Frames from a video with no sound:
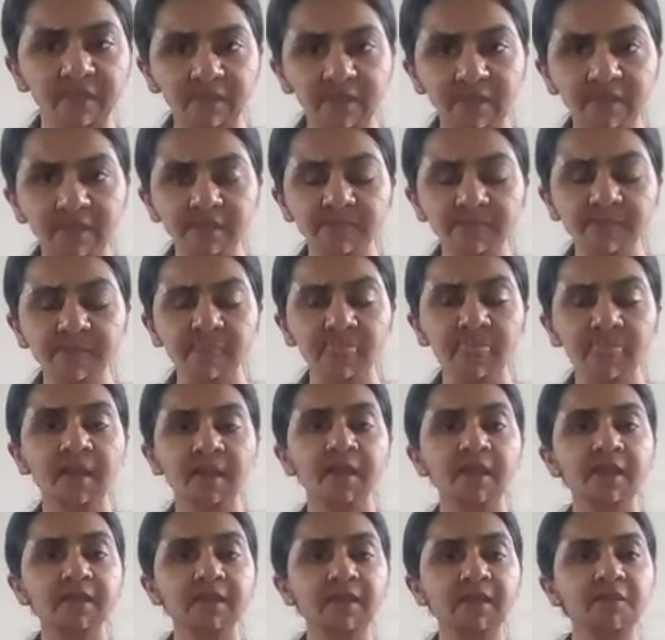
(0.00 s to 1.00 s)
right?
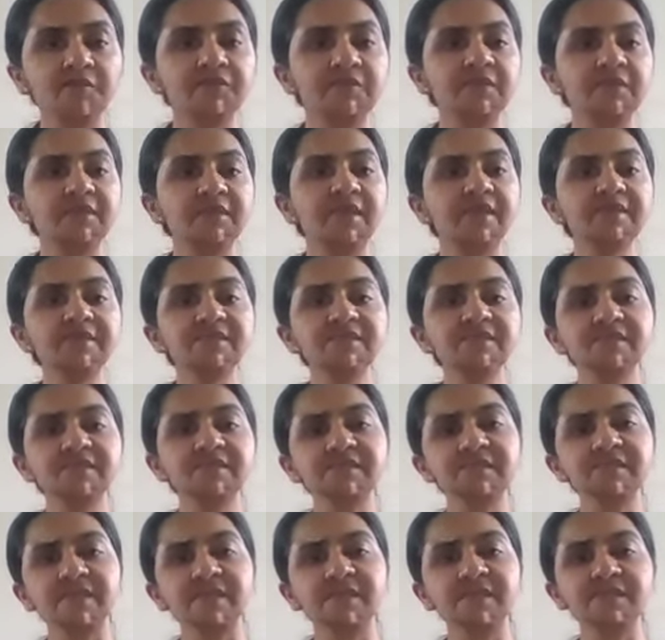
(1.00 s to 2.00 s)
Now the next
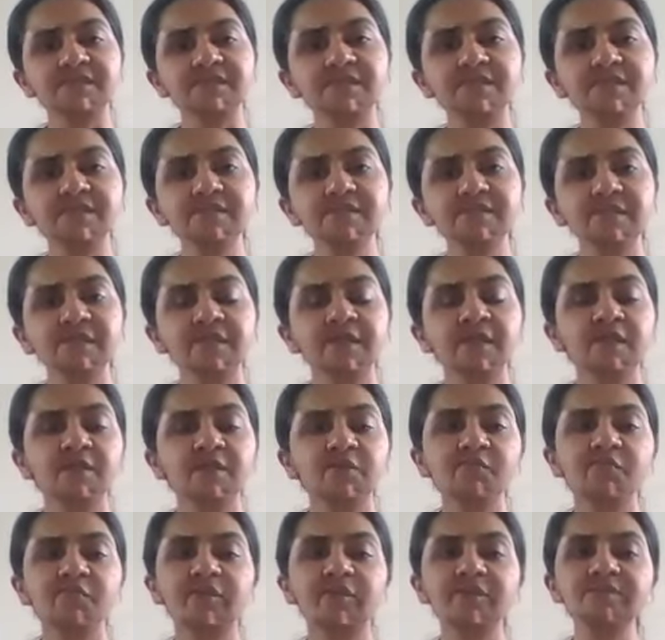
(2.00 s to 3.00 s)
stage is
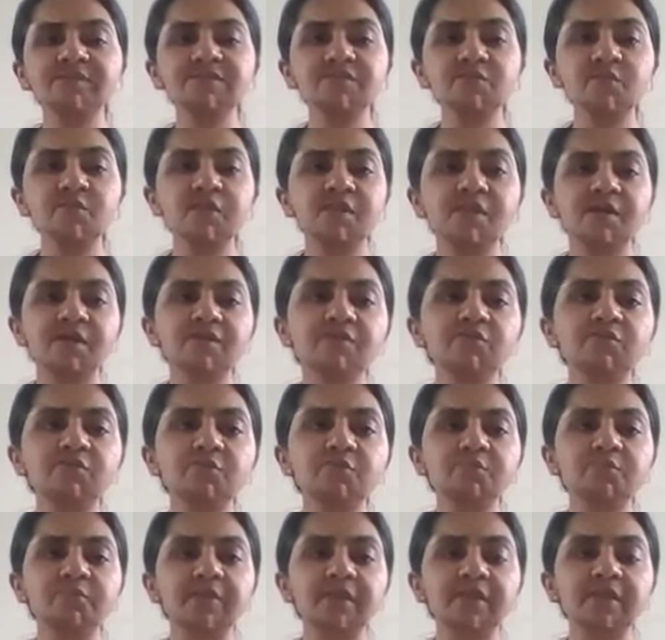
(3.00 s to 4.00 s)
once you learn to
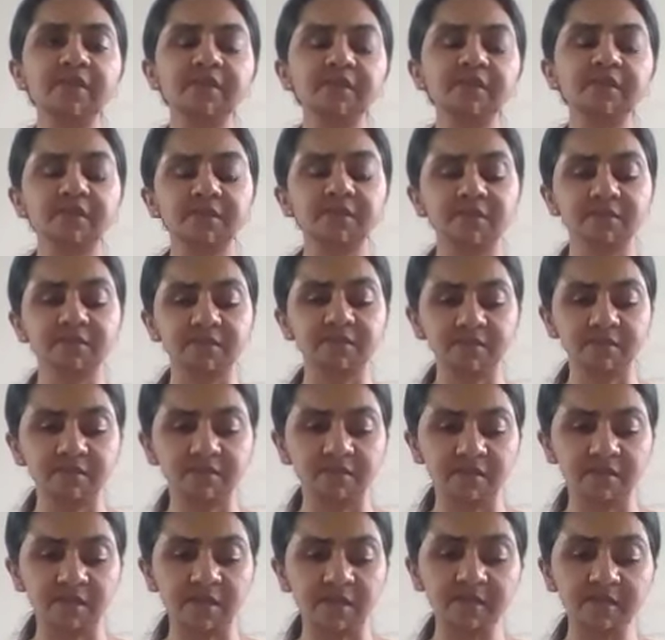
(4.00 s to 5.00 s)
breathe,
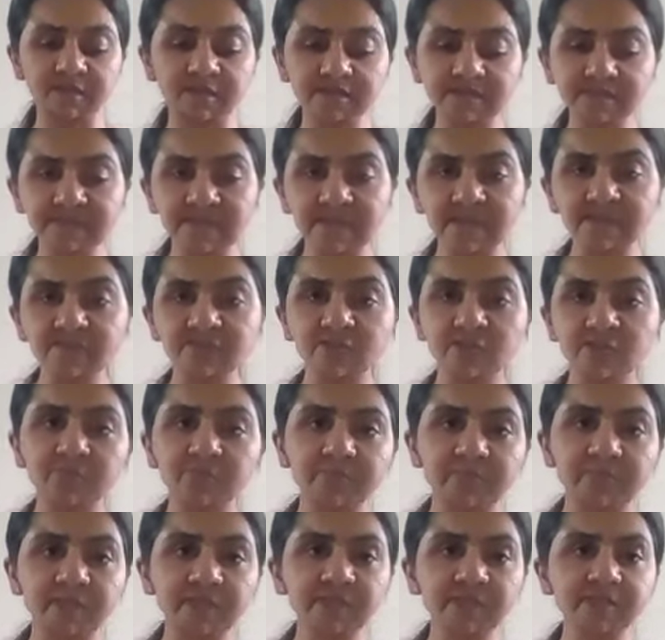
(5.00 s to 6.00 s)
understand your
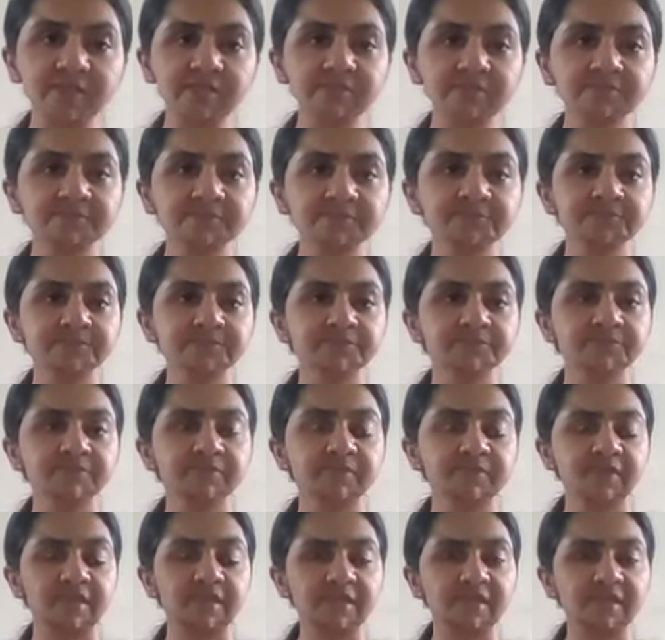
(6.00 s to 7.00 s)
breath,
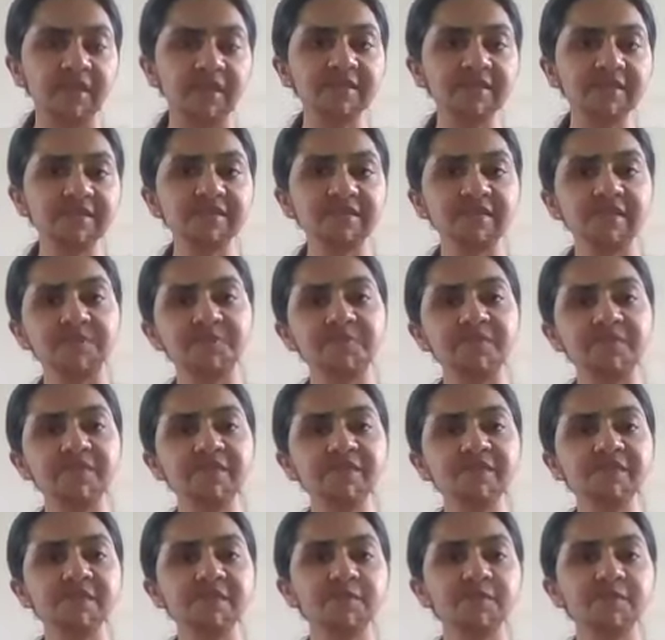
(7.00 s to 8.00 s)
the next step
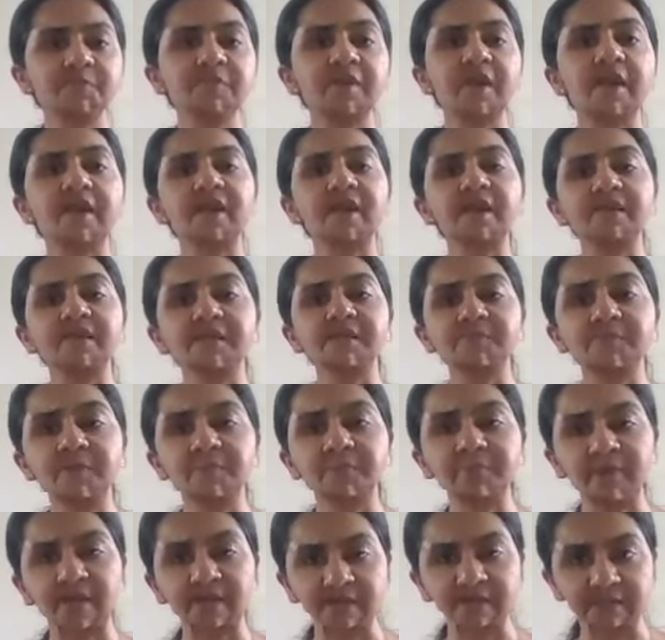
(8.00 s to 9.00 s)
is
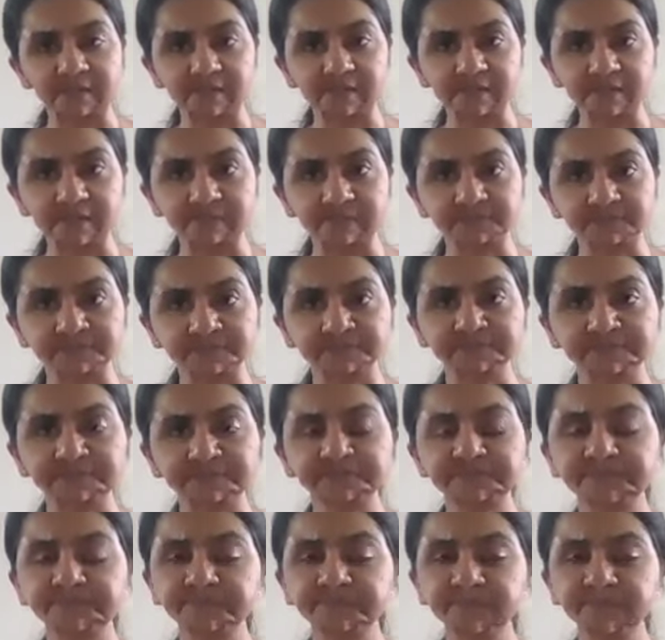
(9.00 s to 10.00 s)
pranayama practice.
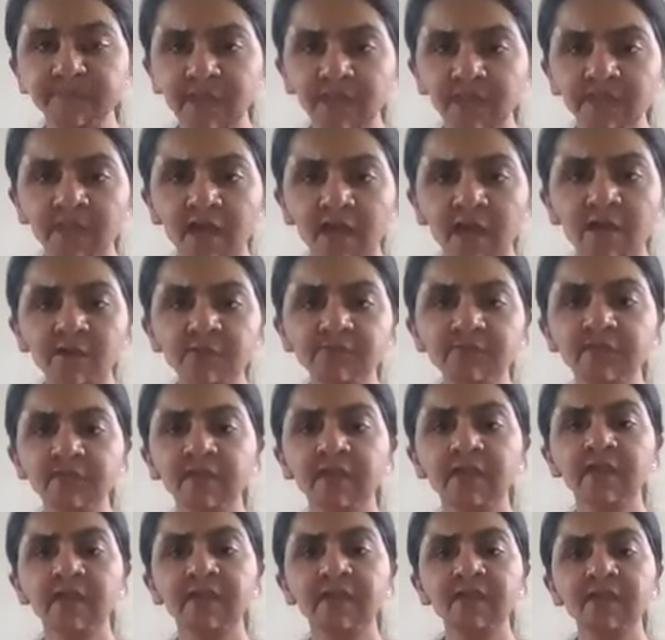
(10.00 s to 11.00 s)
Now,
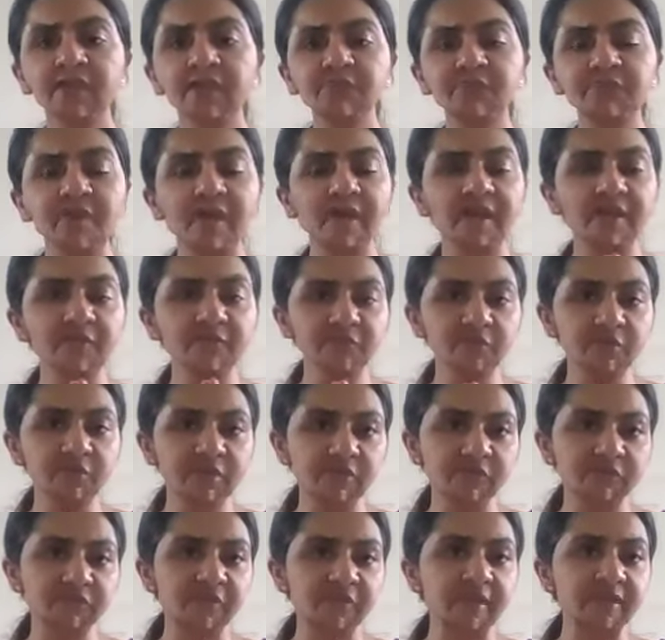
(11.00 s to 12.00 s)
if I have to
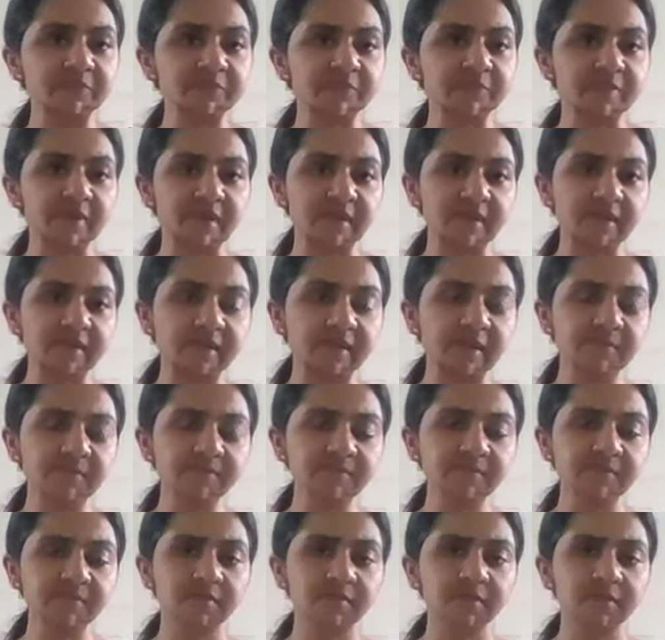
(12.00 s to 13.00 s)
define
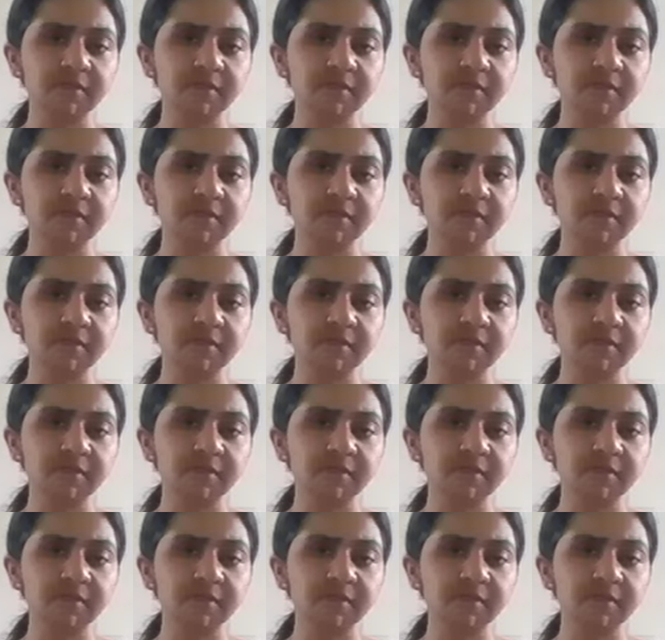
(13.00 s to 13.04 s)
pranayama,